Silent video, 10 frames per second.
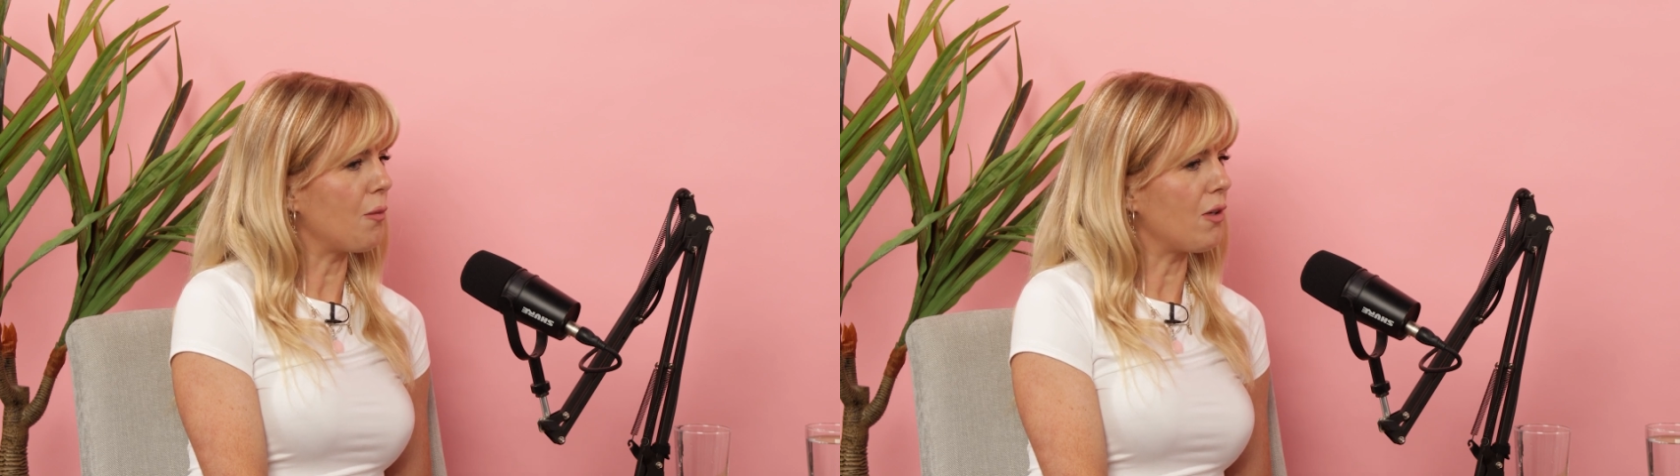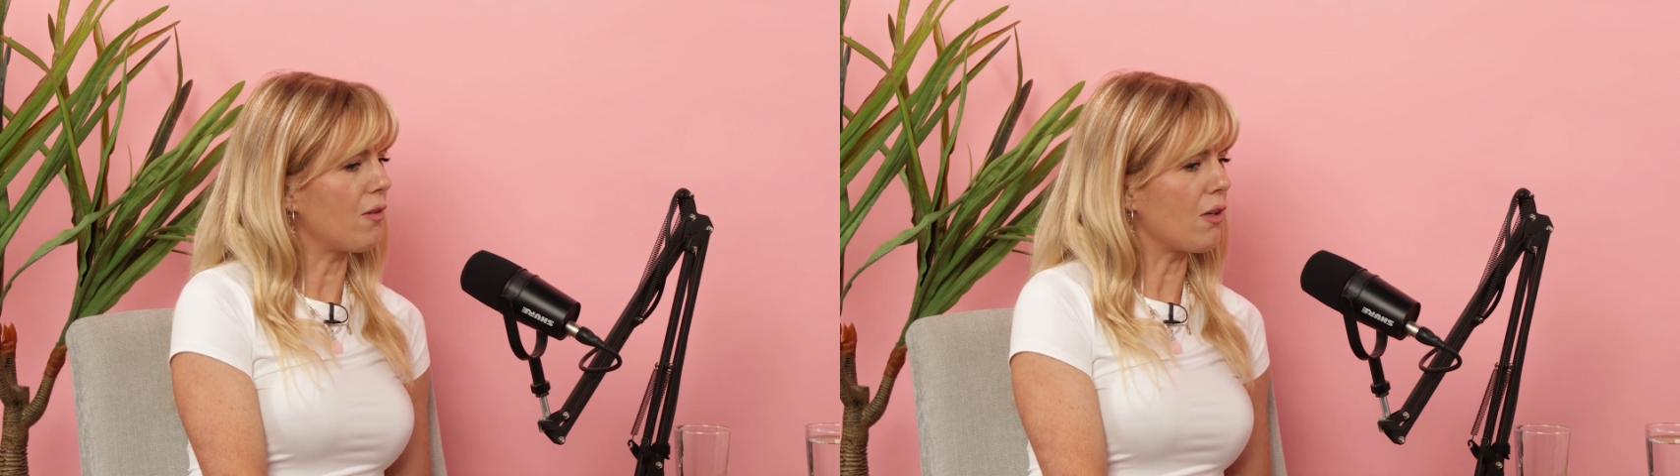
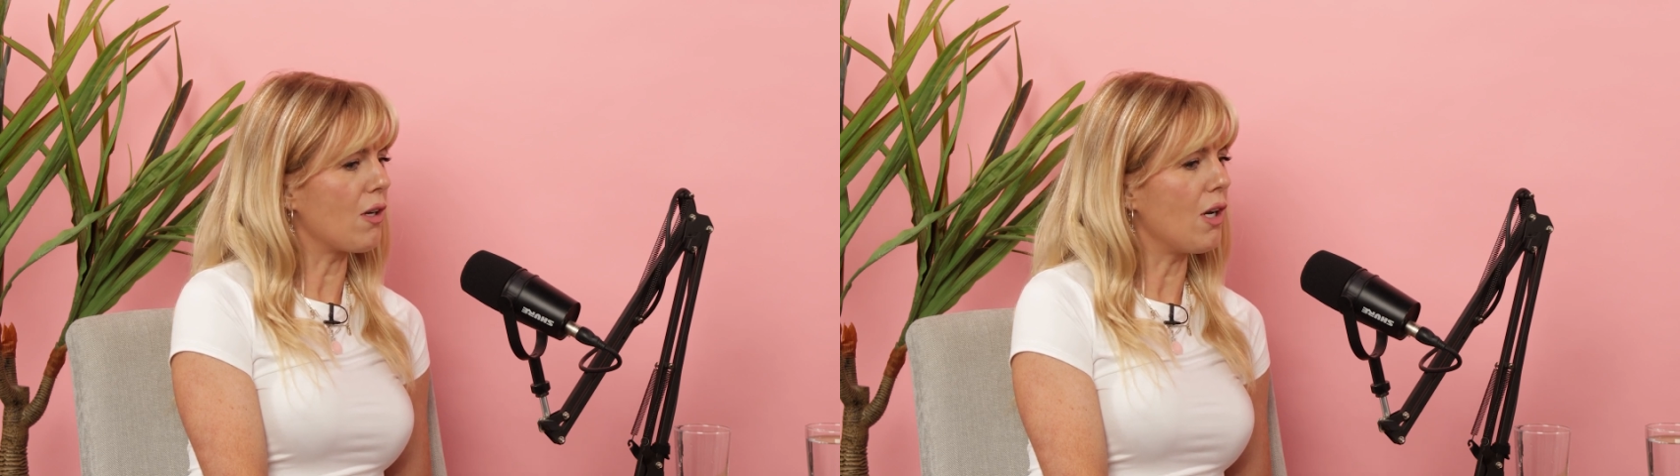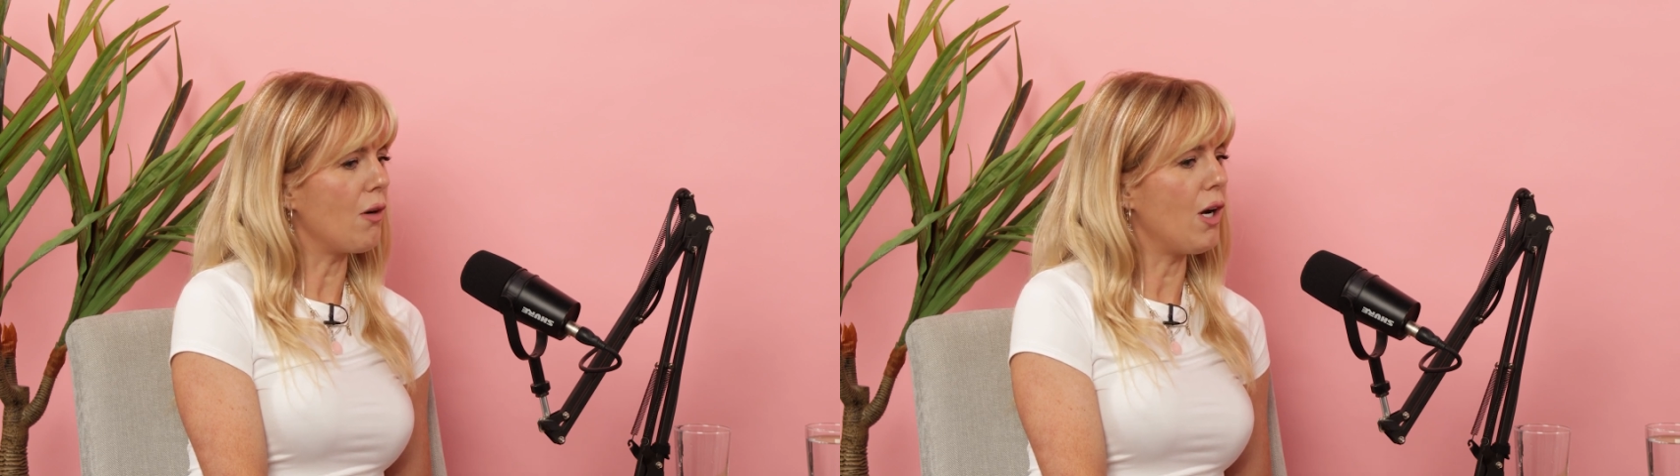because I
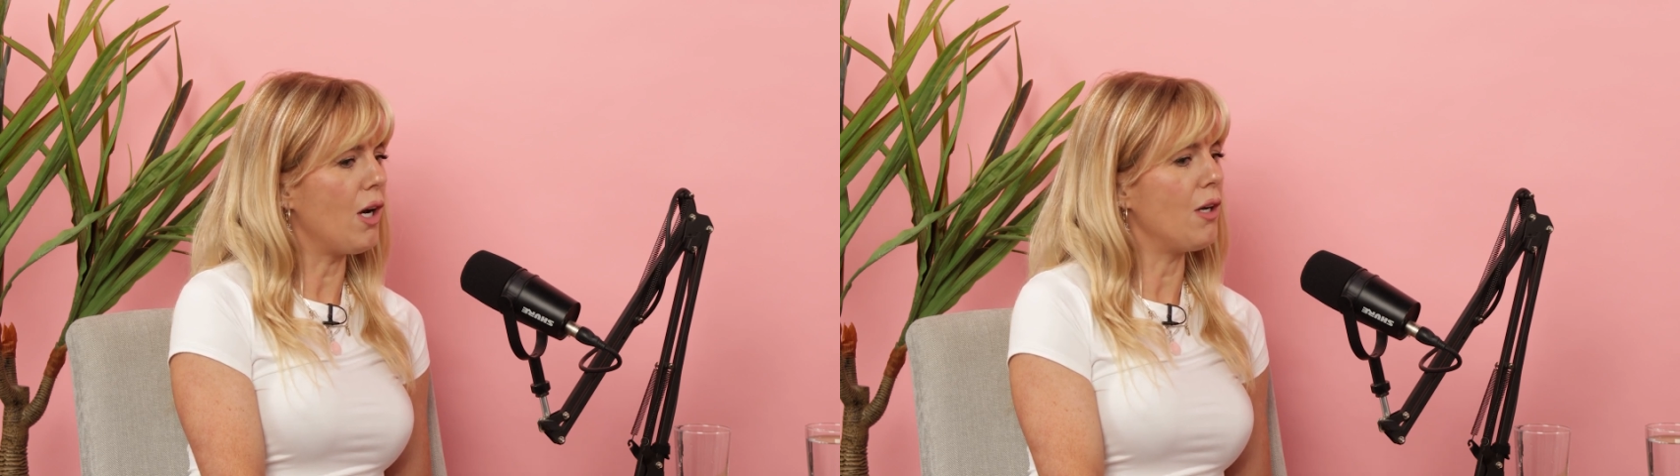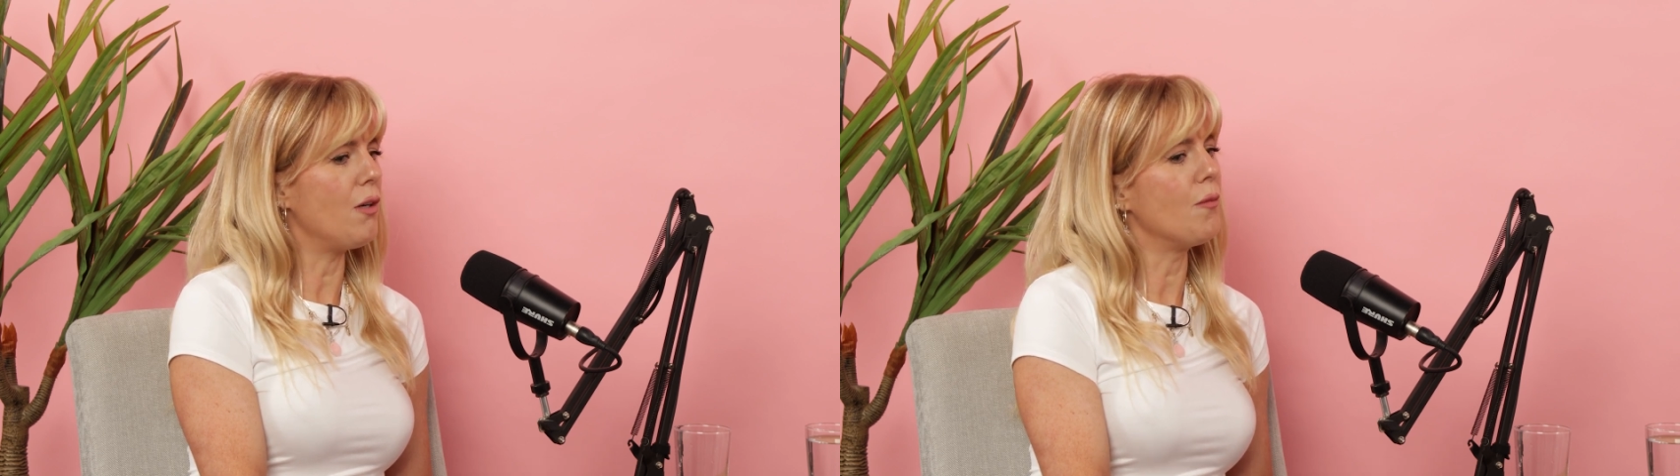can go
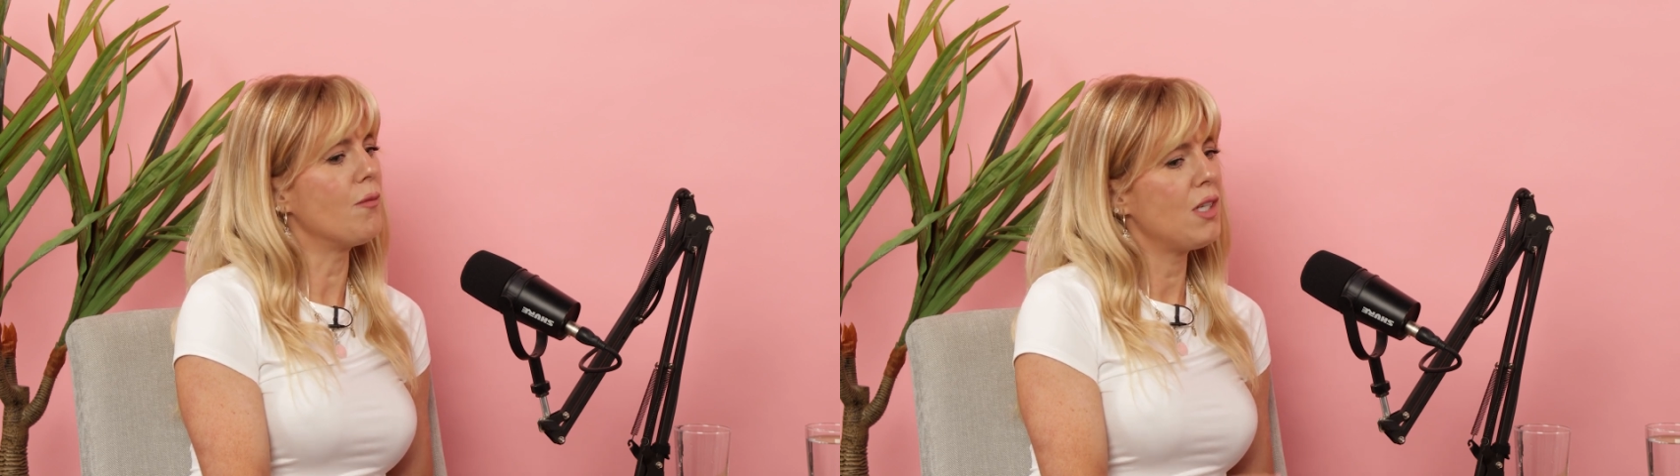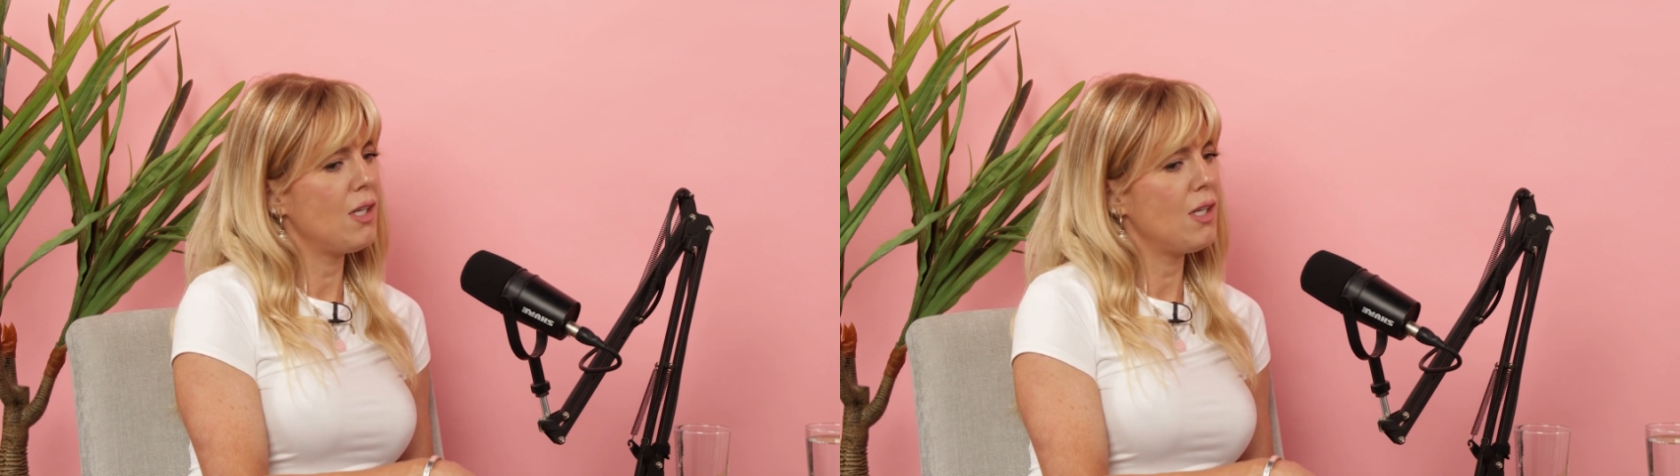home